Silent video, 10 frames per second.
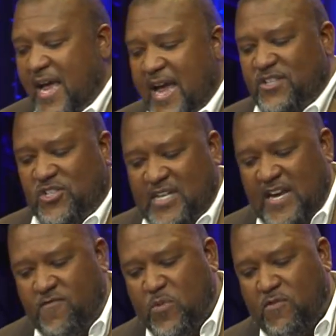and
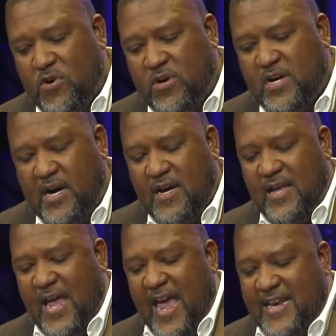Steve Maruka.
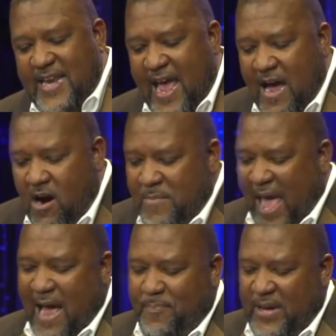And now I'm
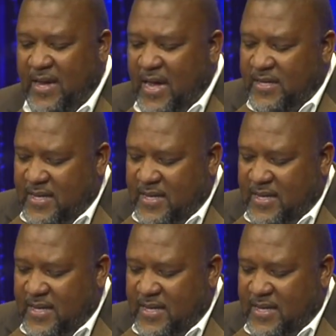happy